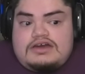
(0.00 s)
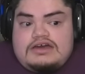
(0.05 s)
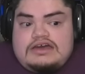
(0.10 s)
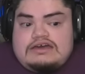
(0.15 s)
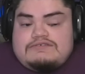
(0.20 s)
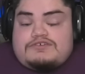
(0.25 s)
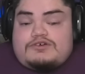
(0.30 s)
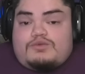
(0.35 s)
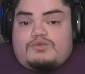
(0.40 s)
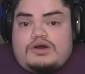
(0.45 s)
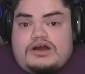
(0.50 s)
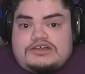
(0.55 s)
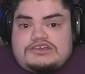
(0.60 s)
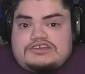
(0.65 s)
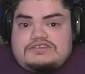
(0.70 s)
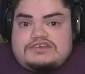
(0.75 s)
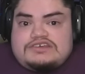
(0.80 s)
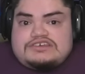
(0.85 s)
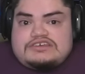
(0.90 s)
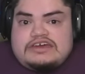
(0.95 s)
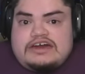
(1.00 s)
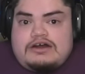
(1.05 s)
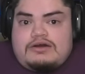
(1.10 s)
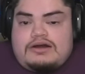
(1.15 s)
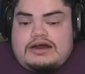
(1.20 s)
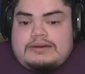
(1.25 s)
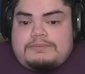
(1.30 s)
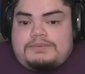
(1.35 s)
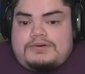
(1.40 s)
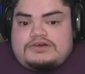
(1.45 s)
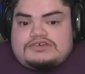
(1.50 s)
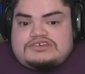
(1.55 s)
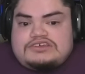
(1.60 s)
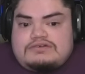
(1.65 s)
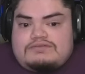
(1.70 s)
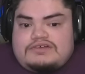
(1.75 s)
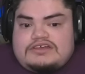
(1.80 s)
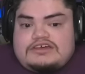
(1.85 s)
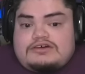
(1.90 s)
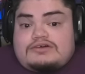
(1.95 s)
If you're watching this now, I posted a
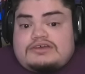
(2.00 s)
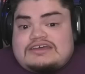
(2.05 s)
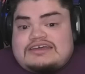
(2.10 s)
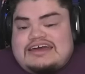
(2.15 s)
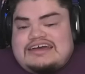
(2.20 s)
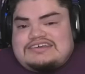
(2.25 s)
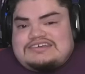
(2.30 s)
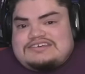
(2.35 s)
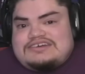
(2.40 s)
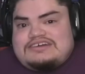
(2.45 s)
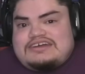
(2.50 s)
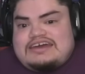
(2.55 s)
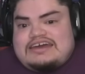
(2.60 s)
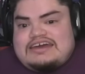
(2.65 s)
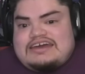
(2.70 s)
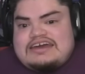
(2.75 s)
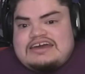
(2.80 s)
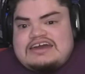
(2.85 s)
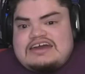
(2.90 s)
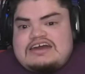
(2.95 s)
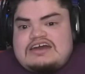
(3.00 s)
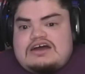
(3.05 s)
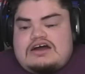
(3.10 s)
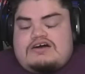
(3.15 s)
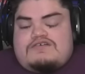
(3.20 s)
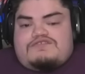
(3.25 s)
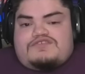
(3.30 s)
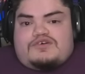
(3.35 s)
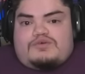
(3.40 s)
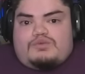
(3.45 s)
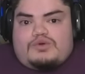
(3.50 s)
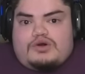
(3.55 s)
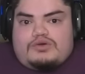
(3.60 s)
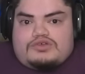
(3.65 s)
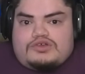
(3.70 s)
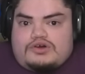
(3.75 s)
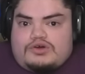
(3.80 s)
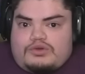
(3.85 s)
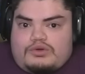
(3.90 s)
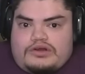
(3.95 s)
video yesterday of the Road
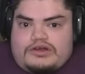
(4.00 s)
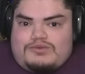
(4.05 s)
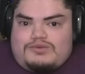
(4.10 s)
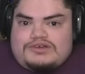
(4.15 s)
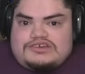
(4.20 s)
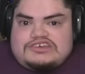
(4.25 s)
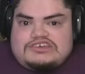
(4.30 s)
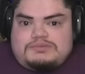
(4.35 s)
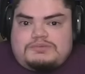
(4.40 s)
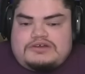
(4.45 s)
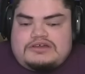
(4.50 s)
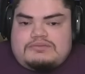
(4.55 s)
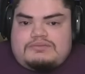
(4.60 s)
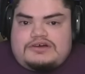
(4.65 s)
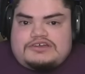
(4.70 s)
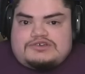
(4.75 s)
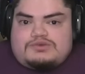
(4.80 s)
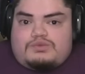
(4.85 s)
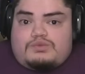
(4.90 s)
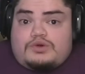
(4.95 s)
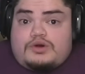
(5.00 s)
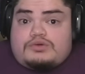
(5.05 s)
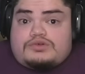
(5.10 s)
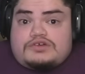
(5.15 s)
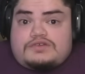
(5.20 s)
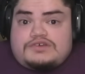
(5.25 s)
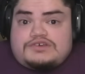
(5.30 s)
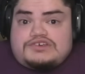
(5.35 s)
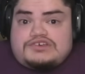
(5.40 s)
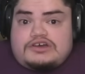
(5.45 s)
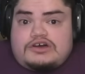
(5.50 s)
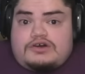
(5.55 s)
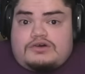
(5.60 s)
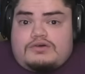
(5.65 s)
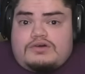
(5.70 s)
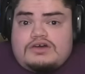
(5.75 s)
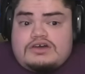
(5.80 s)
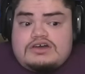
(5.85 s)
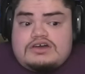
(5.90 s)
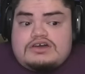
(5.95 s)
to Glory, which is pretty much Road to the
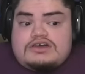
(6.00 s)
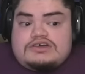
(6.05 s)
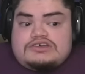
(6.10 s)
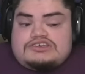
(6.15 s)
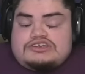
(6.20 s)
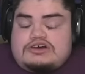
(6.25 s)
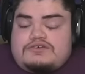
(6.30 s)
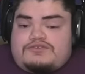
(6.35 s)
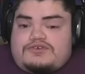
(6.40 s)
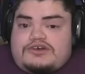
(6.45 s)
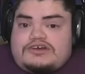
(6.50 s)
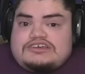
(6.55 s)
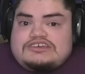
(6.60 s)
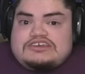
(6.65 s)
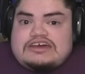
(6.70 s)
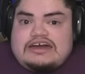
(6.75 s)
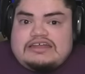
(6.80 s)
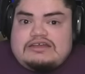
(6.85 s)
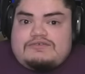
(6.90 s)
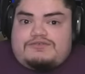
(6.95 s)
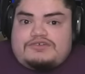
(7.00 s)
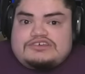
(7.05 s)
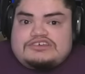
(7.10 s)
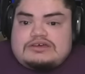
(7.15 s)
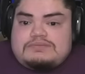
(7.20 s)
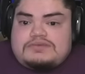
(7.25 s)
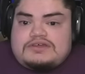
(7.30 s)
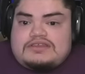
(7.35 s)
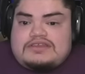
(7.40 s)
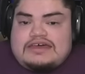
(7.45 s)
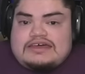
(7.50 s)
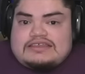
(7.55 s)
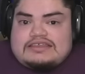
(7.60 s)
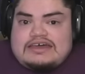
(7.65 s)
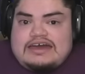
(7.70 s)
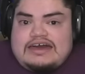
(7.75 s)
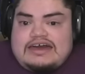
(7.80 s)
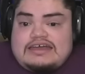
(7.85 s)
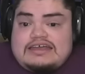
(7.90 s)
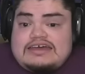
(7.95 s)
Show. So if you're excited for something like
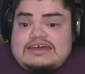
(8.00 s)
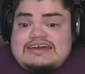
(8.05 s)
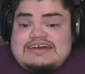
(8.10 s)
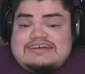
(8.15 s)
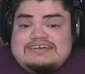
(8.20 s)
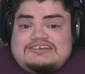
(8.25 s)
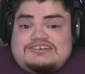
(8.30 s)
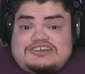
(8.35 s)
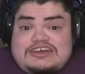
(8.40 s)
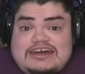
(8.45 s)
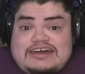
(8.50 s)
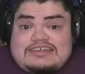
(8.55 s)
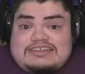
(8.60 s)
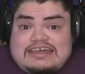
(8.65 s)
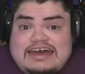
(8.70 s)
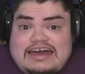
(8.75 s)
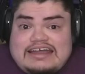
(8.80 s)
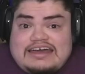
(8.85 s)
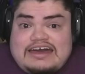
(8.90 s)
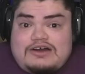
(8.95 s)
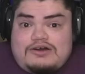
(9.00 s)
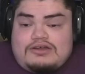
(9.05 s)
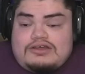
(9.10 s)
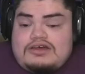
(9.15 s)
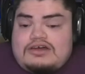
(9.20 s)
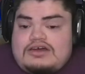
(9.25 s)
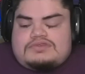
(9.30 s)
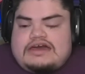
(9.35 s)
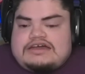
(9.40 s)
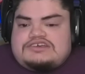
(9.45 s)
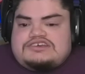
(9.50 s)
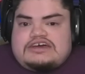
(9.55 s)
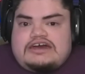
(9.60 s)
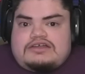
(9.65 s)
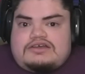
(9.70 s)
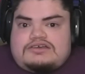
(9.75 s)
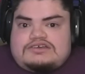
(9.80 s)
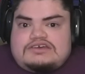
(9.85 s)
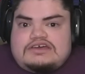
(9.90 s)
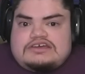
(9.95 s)
that, check that out. That
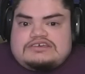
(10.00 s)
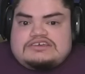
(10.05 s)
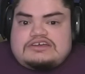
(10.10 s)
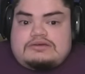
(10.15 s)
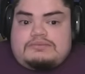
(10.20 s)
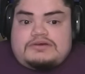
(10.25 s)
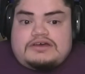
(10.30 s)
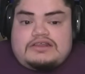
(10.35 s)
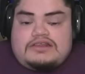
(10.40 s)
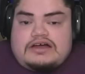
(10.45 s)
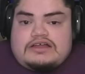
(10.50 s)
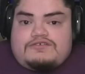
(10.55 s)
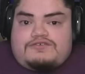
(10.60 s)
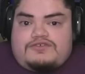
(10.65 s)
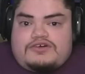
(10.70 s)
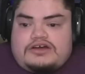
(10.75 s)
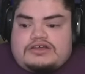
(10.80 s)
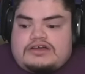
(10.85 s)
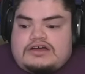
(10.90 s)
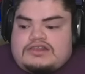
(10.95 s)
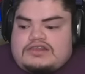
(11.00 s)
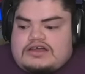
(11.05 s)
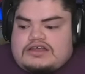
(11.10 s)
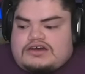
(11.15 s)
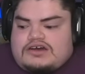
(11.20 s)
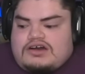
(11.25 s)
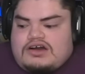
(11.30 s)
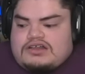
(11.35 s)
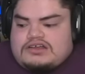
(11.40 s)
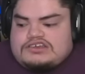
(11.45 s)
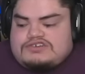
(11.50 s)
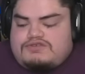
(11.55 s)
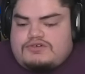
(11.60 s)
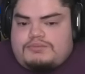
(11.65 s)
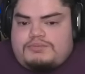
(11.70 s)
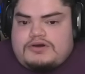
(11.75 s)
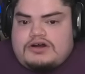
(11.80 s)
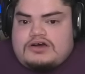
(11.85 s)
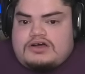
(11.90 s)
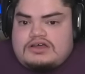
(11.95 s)
channel is going to be a lot of fun, a lot of college
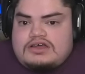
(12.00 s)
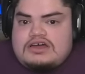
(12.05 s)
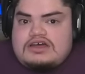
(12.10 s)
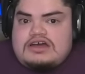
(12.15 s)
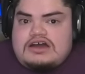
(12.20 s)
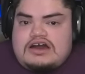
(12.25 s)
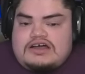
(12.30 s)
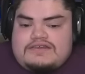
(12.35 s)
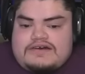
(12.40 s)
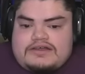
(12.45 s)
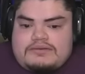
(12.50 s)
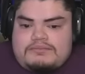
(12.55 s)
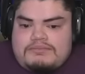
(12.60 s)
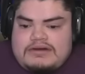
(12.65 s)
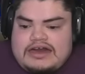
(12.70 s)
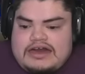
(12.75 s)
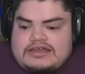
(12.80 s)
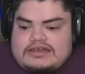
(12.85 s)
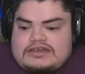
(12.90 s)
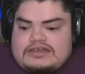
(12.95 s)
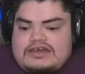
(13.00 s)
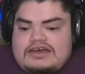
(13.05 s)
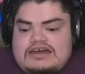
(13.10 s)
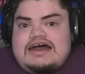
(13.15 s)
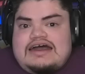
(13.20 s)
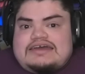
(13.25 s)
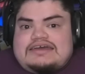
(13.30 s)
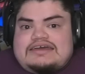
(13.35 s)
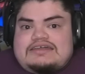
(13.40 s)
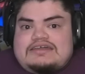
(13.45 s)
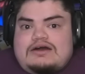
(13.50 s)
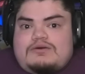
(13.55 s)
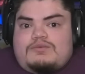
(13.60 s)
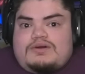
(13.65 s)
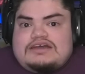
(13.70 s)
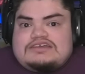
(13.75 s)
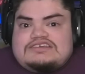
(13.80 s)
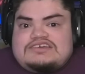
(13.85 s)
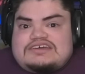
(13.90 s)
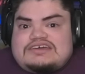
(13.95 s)
football, a lot of Madden. I cannot
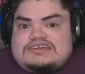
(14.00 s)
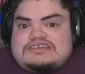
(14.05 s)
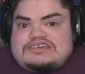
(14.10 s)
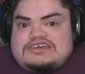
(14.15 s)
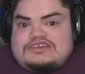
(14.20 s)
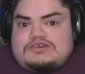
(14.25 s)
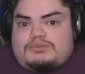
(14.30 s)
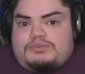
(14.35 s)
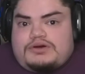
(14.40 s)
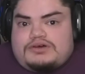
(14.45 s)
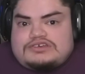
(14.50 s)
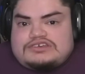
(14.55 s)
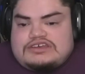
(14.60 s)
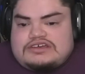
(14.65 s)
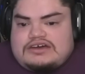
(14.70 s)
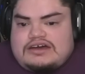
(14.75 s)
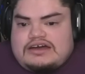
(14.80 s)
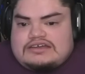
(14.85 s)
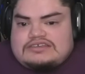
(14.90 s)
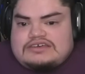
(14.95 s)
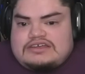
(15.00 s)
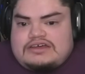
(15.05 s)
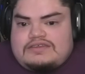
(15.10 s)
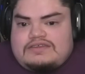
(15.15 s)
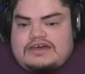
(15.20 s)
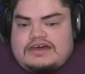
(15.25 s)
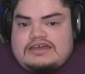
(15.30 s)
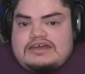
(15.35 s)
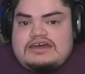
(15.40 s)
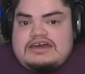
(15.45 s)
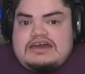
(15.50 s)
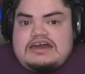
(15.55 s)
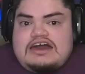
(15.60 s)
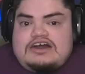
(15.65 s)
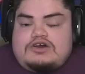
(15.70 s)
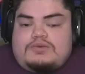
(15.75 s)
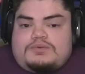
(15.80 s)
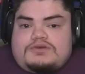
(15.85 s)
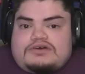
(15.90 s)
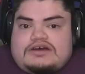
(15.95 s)
wait to continue posting content on that. I
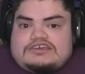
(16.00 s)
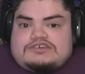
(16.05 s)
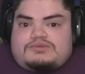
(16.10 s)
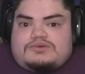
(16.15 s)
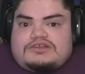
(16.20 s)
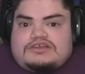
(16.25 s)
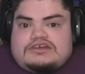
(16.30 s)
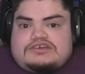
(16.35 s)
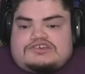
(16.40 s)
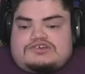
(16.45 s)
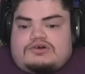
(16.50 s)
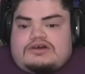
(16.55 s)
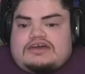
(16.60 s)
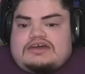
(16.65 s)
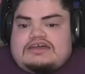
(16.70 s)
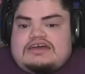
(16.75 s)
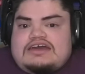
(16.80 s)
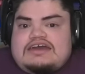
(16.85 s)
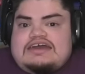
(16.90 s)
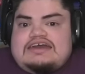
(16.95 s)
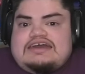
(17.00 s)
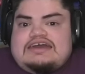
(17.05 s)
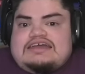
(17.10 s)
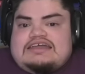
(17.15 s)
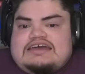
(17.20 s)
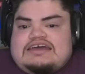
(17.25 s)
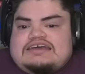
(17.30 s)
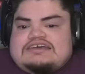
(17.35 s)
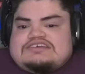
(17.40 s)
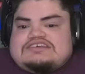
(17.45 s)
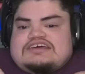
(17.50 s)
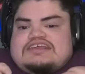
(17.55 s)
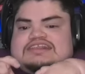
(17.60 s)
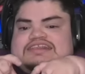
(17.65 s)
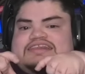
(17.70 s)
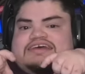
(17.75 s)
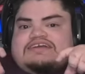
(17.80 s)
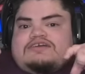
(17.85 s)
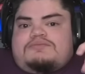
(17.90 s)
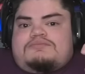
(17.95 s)
hope you guys really enjoy it. It is
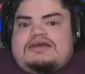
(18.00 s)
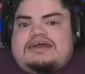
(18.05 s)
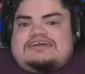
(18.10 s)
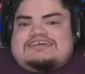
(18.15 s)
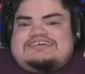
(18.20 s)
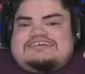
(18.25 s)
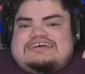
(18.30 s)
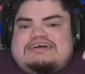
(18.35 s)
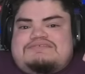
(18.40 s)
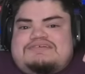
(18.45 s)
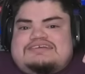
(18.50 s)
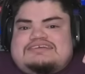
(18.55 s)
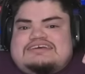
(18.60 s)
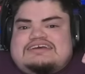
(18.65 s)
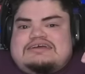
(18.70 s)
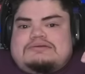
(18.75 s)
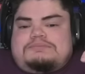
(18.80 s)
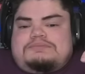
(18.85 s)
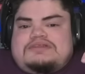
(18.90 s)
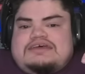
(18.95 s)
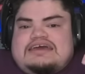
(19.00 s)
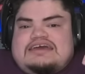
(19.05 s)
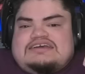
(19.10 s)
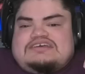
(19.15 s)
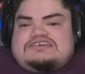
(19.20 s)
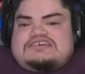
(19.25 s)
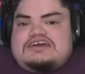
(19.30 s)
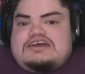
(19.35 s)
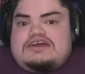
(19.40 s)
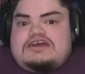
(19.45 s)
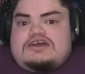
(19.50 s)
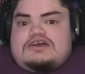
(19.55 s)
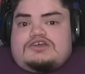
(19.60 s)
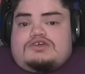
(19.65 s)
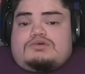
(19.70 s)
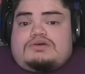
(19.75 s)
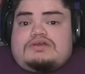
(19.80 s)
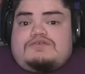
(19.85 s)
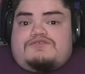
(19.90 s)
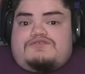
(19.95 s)
Little Man seventeen Plays.
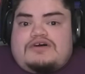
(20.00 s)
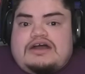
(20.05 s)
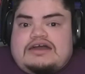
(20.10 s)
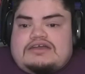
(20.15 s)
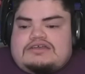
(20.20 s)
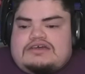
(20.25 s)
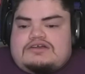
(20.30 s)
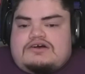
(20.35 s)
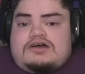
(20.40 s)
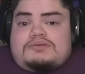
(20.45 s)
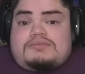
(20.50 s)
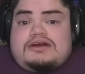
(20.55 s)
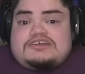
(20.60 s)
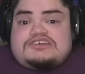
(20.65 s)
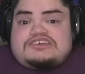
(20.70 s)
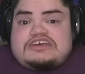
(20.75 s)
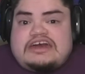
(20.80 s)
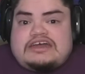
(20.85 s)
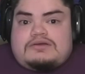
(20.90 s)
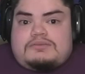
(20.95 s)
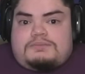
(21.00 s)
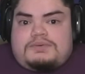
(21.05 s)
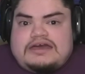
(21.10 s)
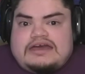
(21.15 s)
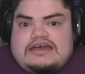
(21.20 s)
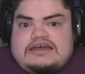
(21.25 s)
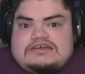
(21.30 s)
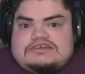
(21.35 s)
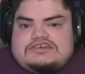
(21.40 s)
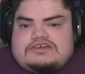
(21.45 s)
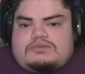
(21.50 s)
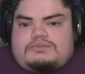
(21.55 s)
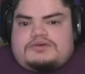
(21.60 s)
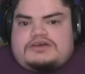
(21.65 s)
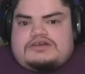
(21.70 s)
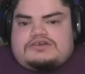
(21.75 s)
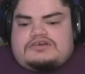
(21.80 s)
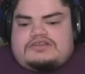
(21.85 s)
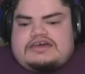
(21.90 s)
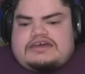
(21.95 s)
You can find it on my channel page. It'll be
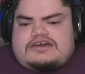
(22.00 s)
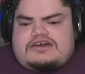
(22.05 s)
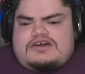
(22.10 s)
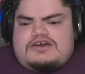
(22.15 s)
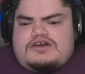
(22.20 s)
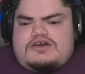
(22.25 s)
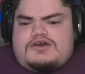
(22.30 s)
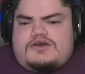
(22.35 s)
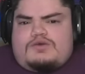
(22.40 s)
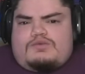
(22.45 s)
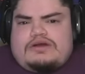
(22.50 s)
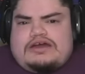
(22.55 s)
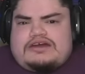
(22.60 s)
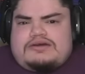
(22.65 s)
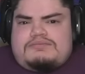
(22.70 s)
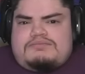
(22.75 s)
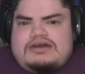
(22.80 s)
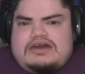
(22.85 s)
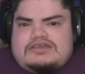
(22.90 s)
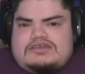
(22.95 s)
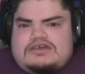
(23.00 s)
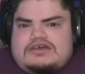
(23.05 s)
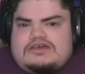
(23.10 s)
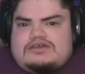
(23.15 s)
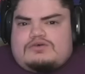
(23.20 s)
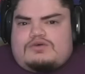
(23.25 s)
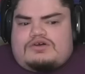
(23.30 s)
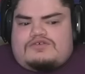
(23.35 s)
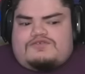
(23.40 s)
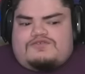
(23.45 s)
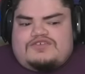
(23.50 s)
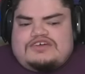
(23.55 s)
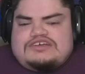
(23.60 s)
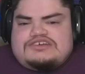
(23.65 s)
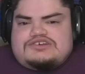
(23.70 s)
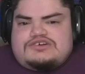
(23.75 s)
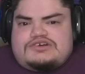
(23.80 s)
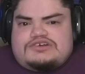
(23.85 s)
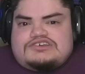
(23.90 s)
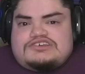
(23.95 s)
under like recommended or
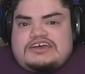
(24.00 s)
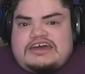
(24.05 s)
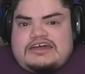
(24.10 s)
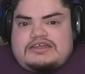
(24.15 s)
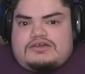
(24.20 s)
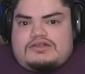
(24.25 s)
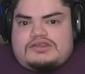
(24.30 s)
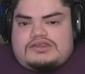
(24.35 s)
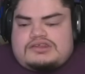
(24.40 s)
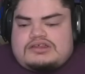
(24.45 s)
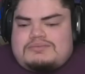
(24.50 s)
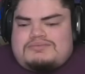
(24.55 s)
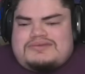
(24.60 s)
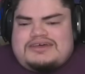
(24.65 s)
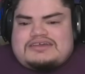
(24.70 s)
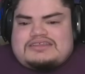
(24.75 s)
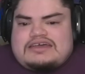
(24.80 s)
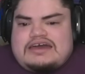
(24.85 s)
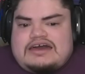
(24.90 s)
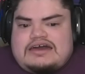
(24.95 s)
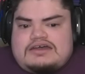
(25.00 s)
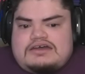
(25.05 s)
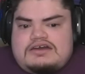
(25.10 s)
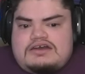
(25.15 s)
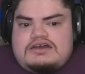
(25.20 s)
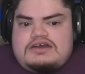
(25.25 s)
featured channels, something like that.